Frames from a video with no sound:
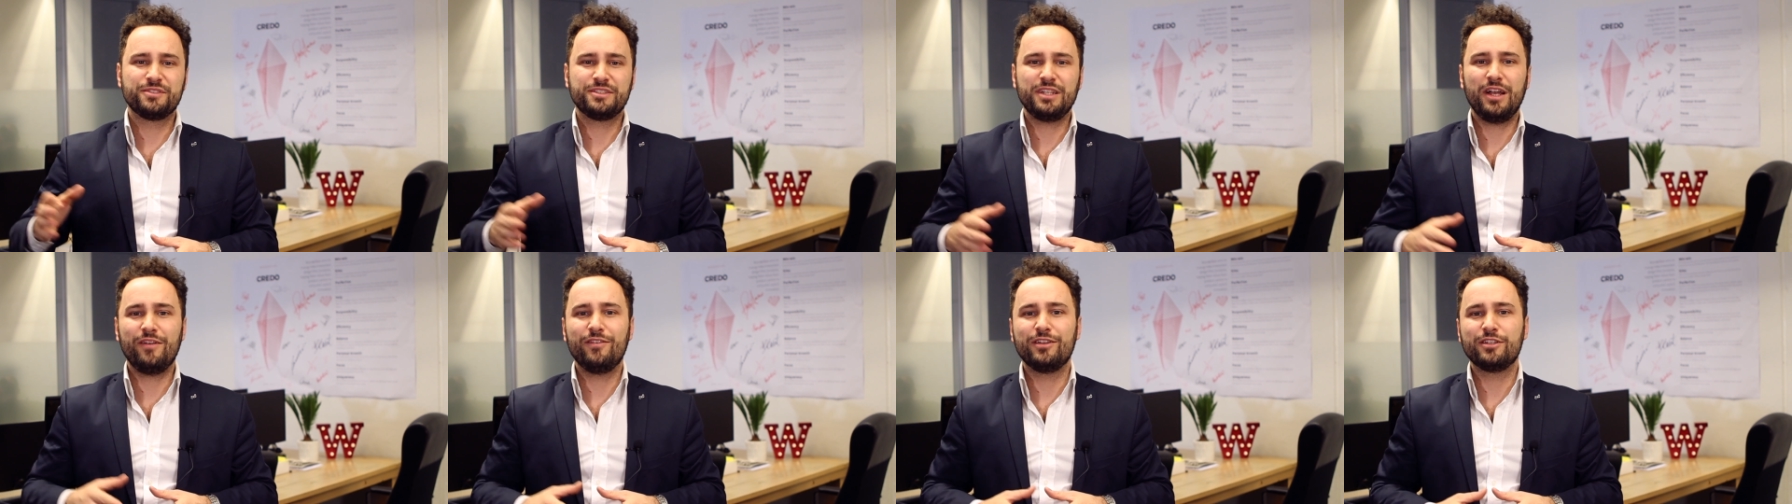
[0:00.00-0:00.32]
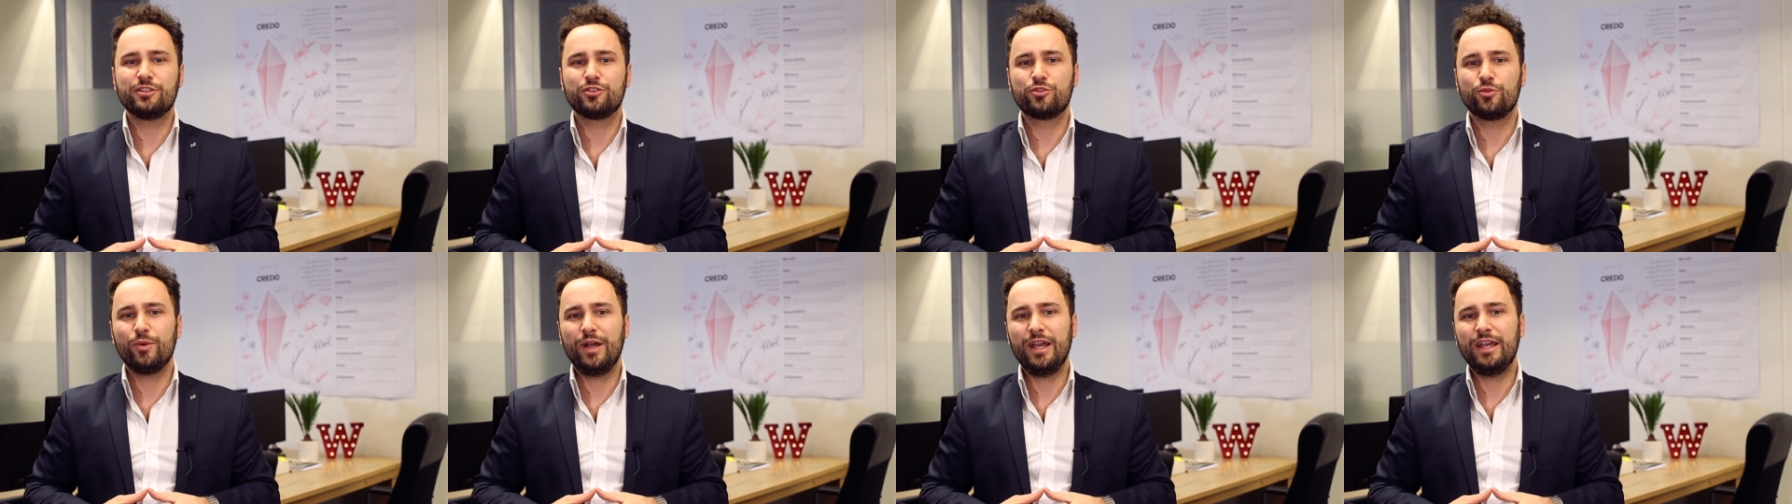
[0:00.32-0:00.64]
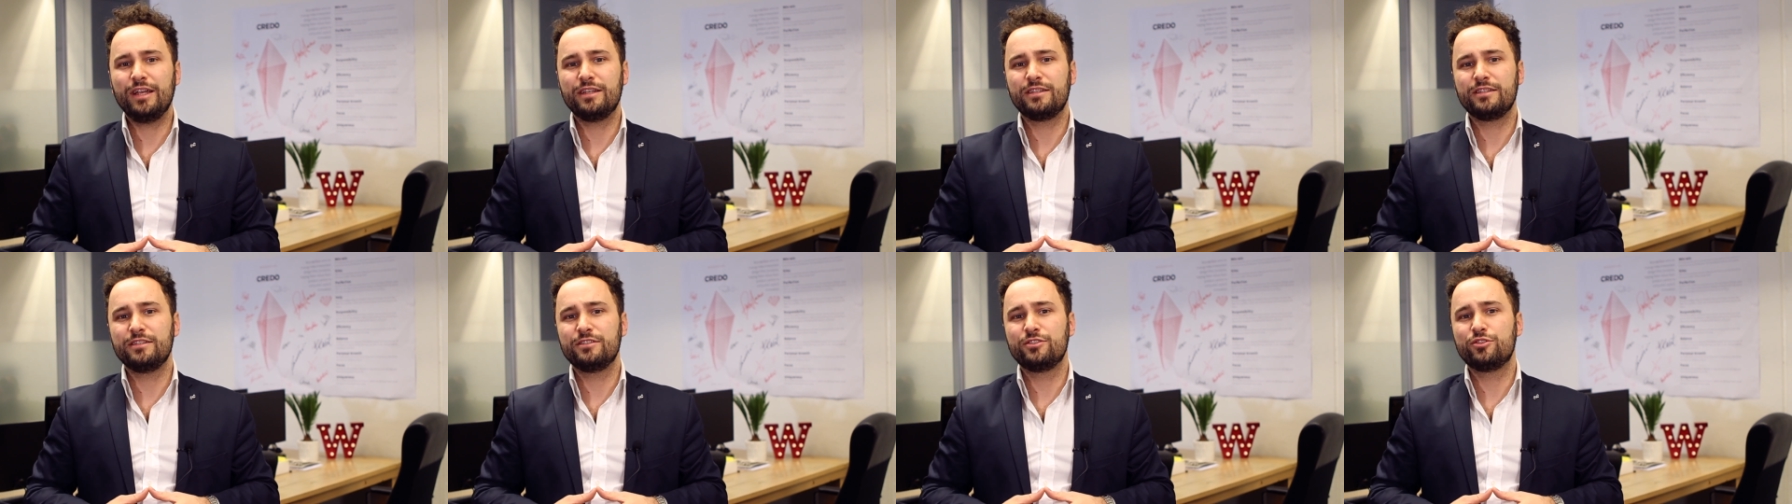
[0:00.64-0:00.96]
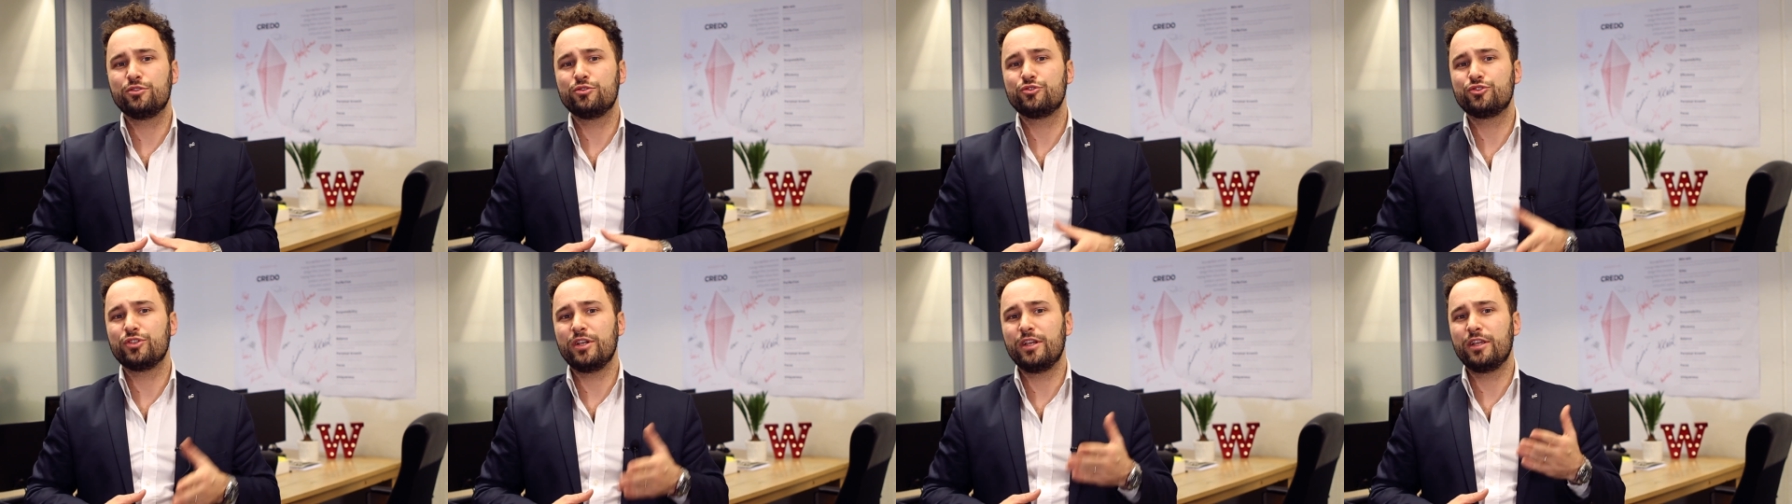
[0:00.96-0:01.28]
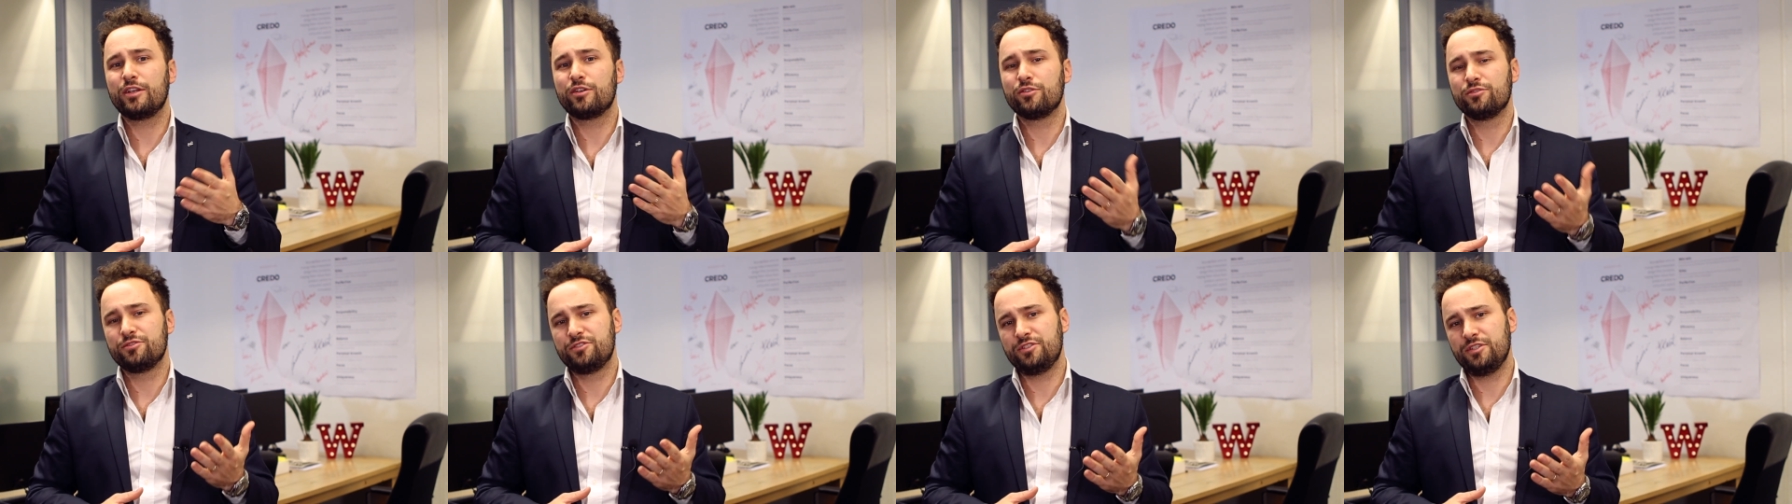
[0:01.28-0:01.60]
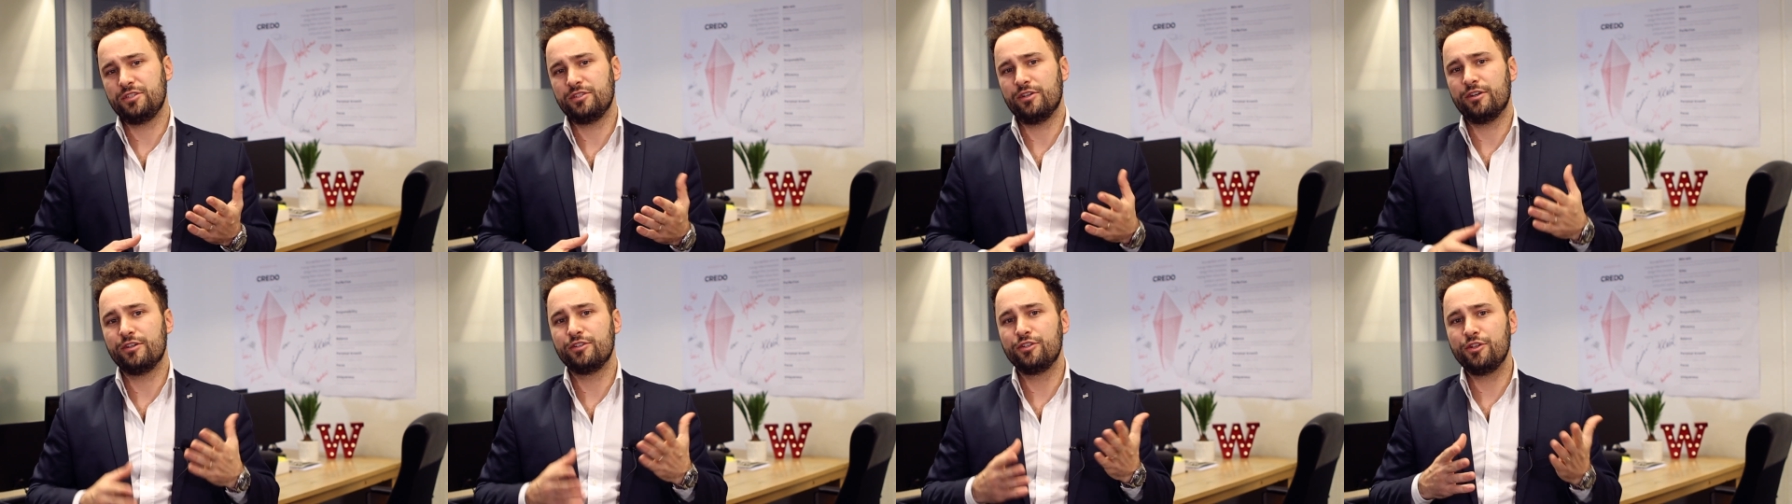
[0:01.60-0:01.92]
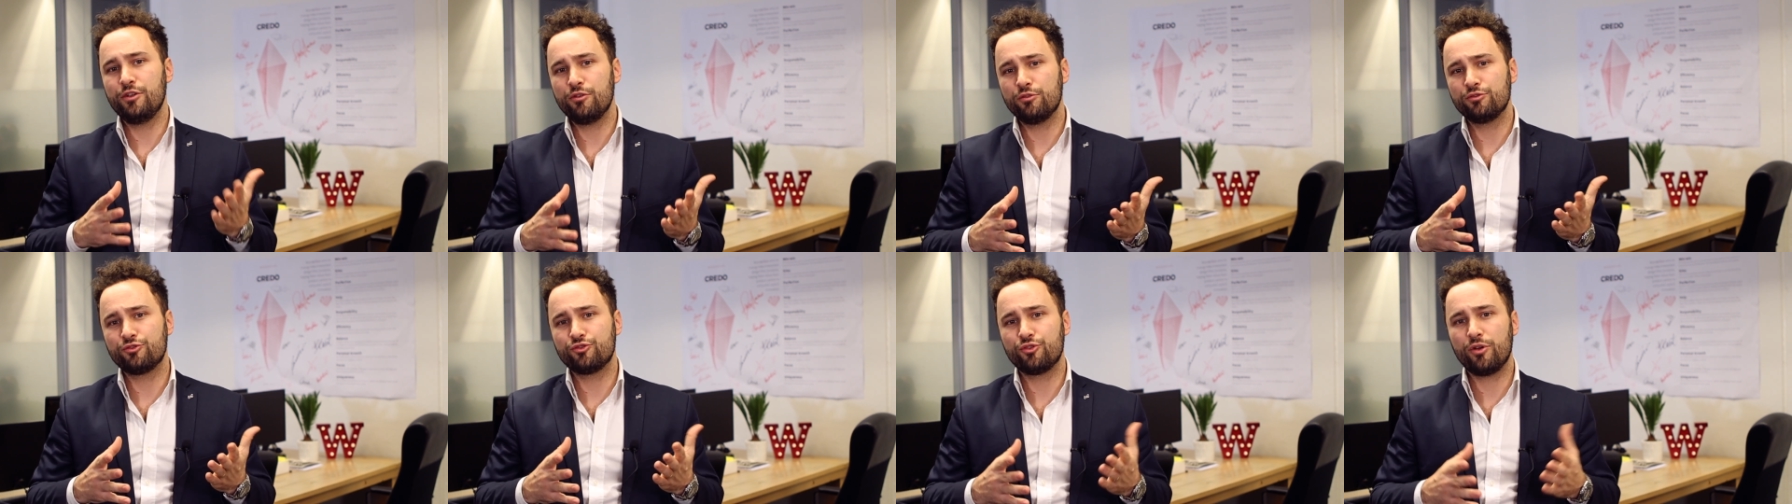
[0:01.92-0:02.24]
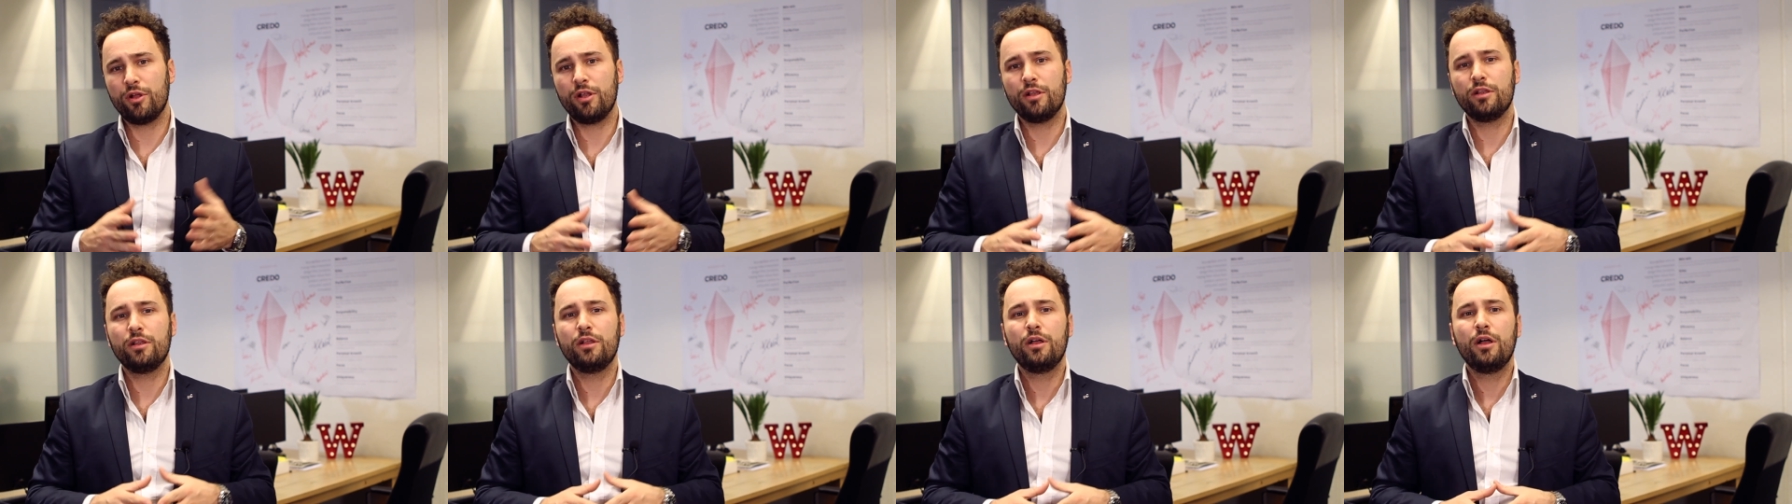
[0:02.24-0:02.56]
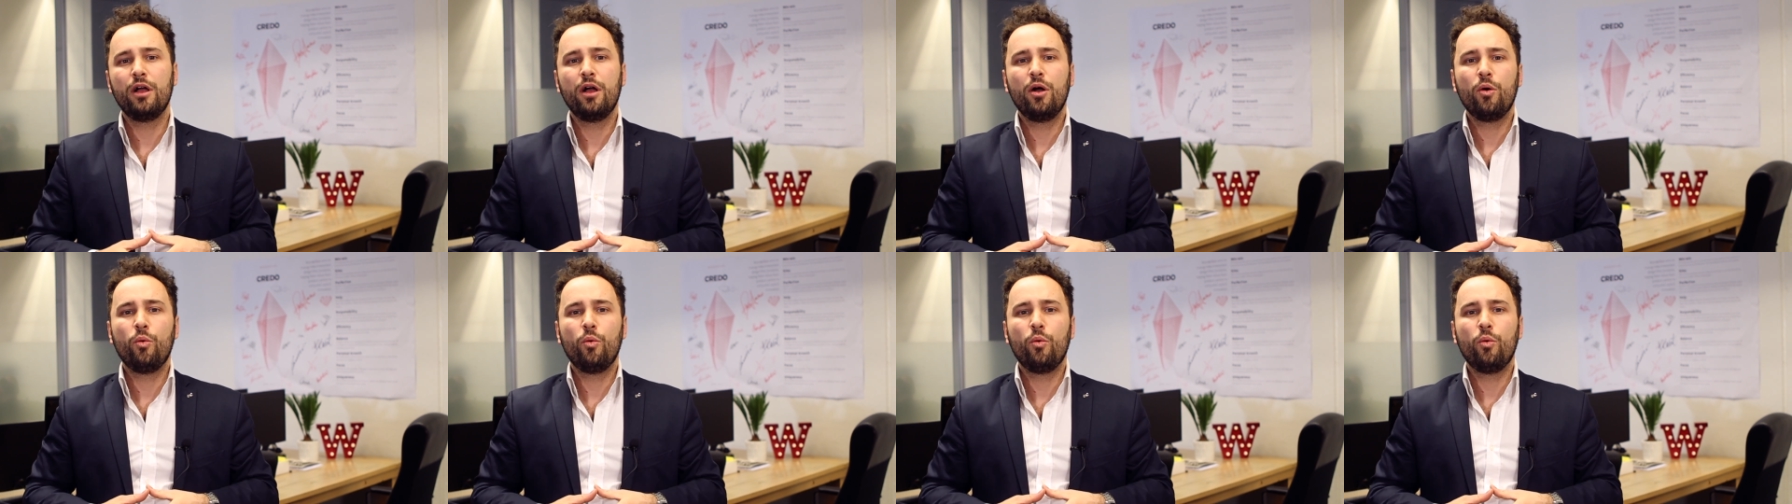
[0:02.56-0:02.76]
7 to 8 is usually considered neutral,